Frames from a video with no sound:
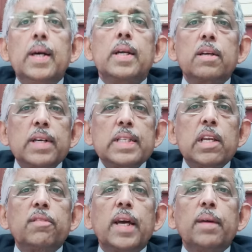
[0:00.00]

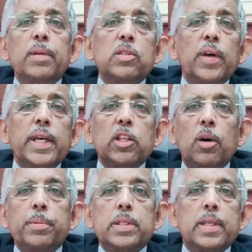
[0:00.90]
Reversal of diabetes is
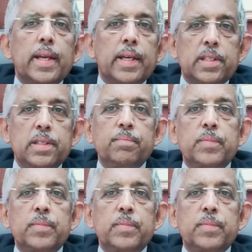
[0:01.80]
going the opposite direction.